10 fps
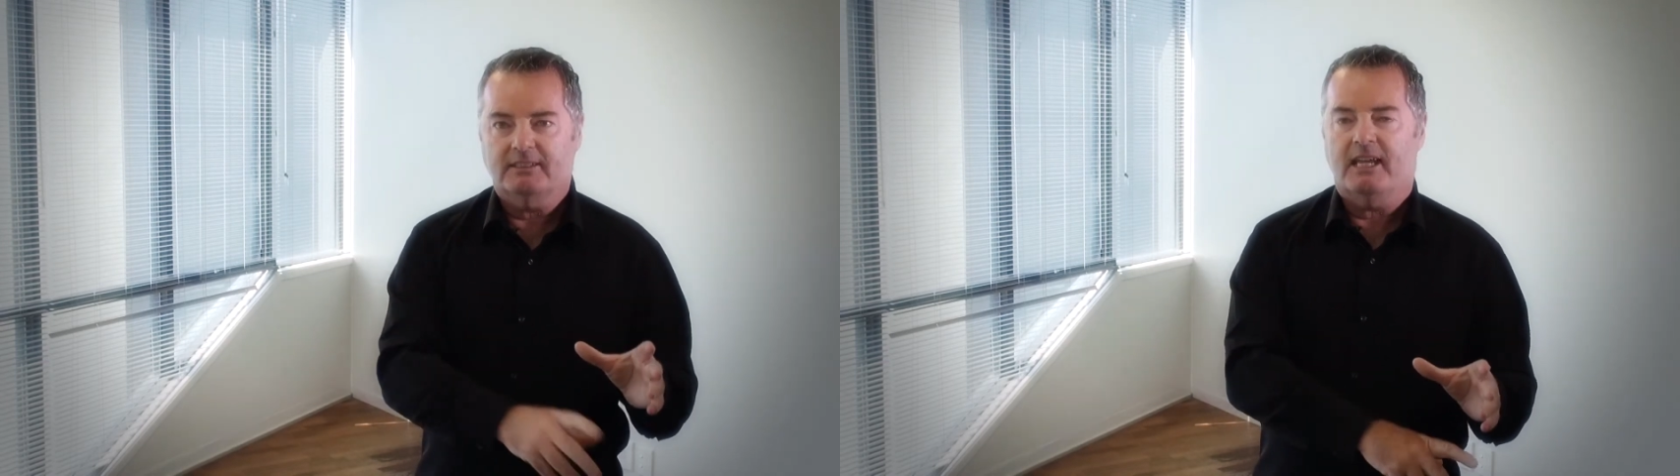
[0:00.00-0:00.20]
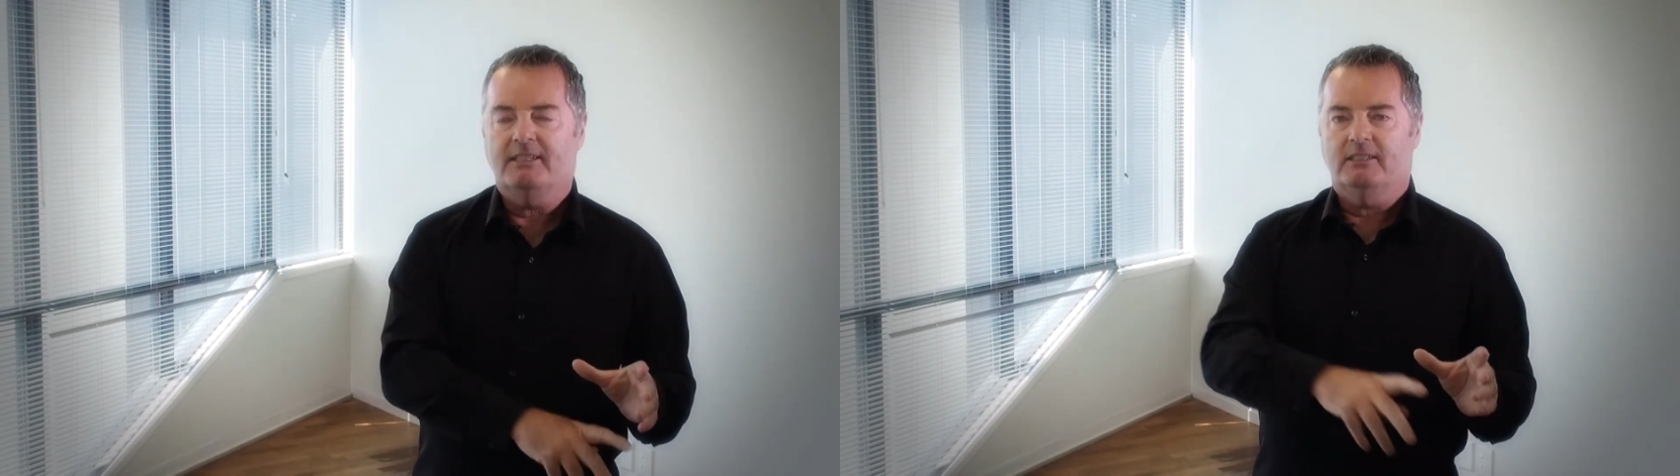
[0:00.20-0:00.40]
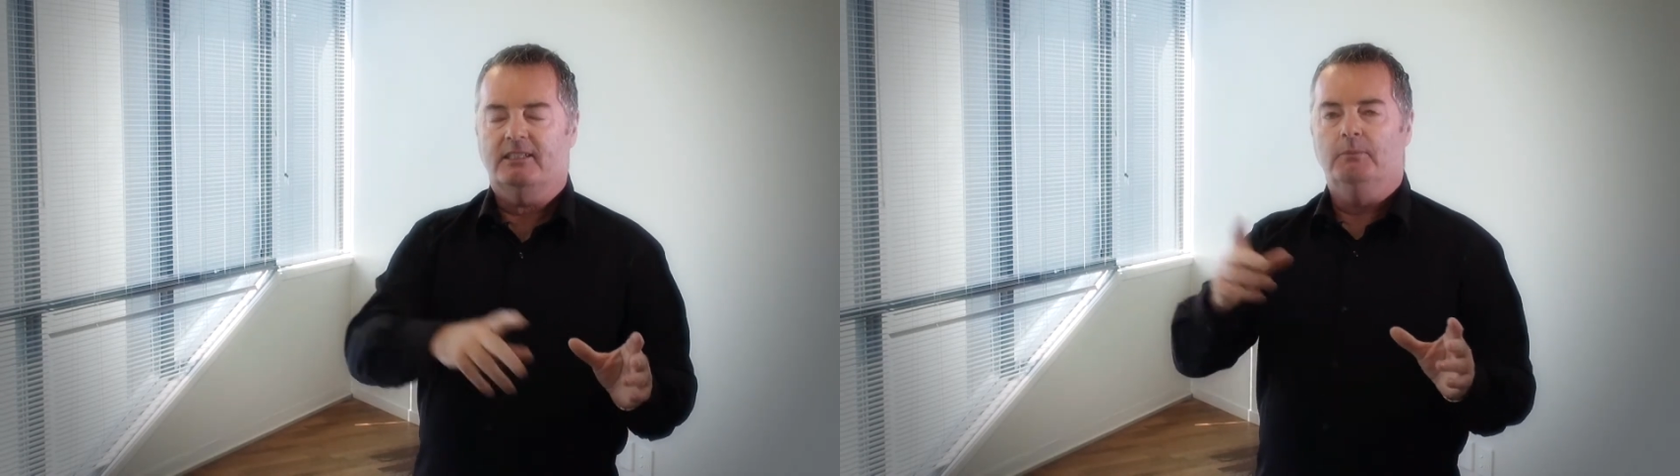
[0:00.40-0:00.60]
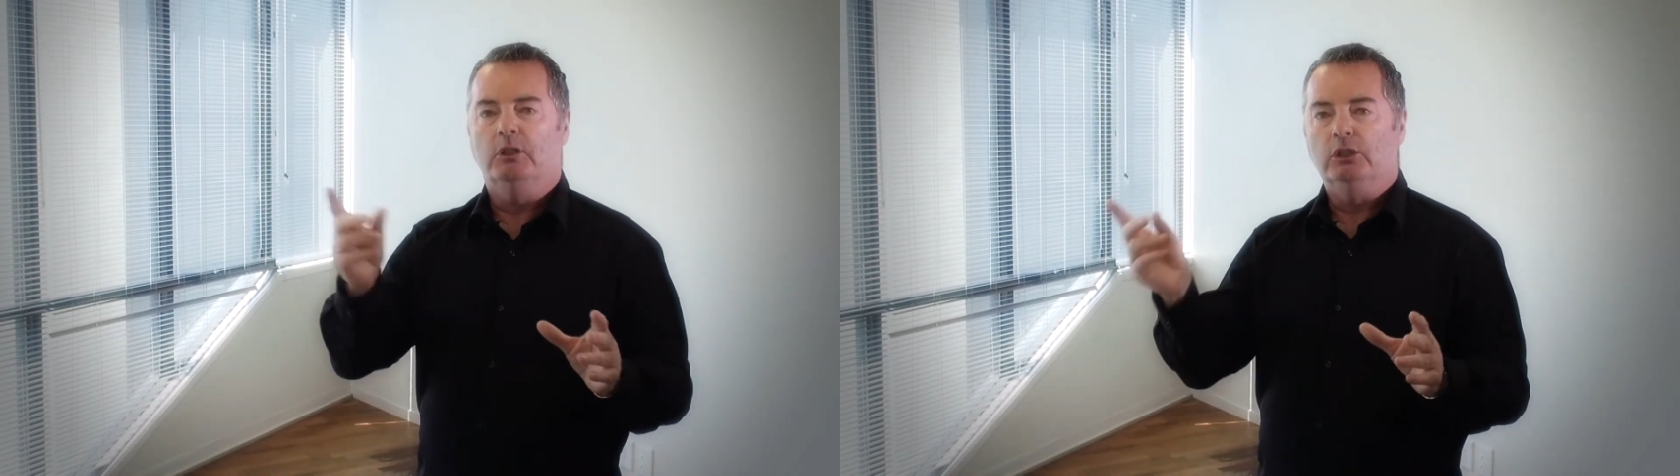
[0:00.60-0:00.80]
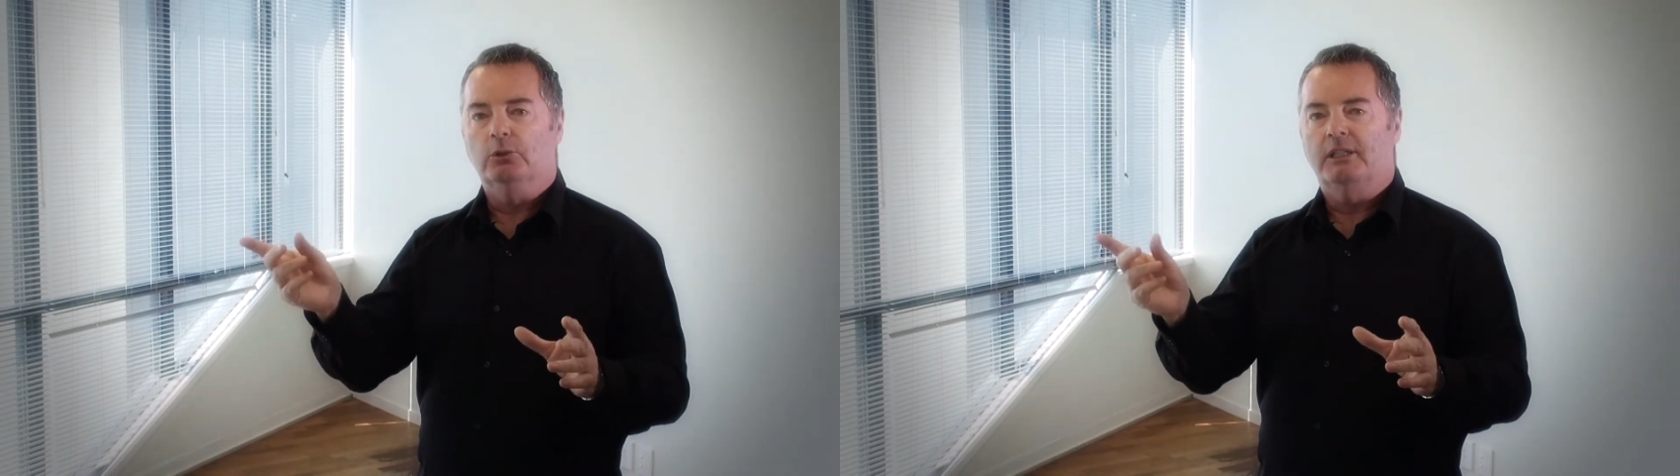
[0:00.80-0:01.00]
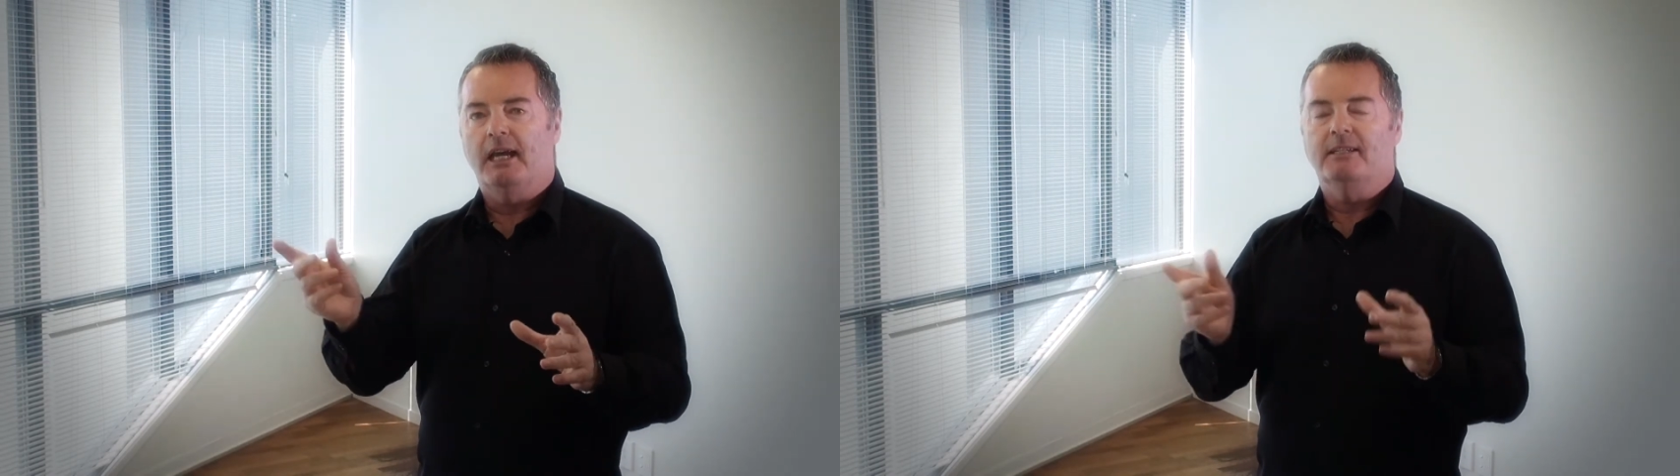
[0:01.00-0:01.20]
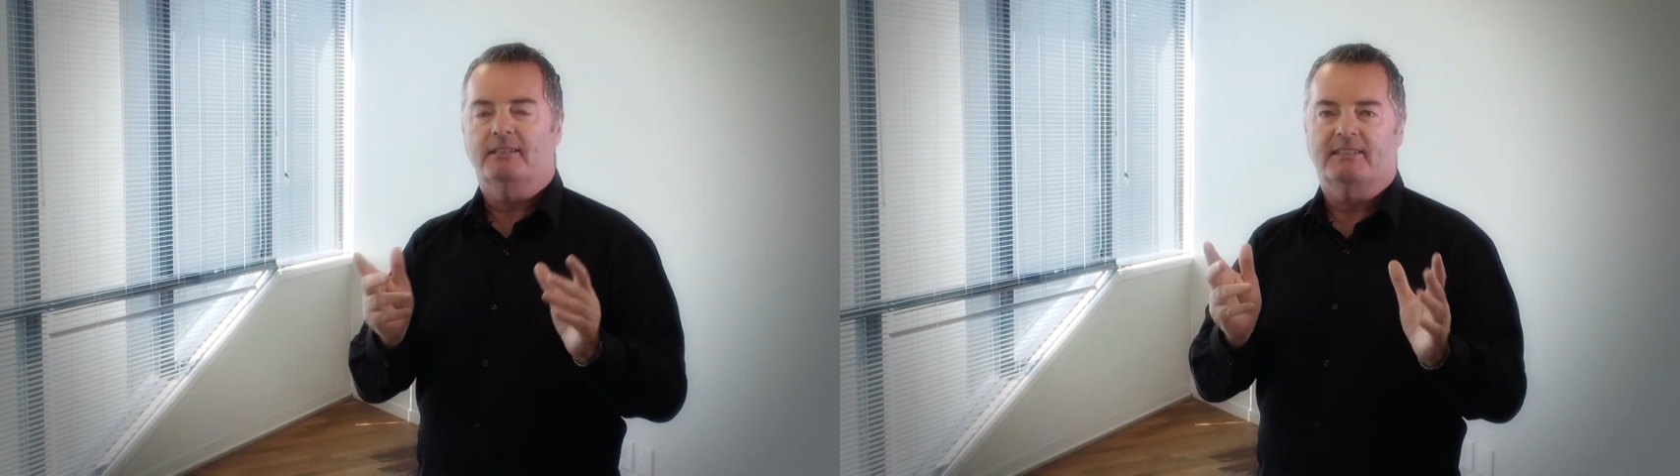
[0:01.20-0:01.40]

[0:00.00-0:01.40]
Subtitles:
sent it to him in the UK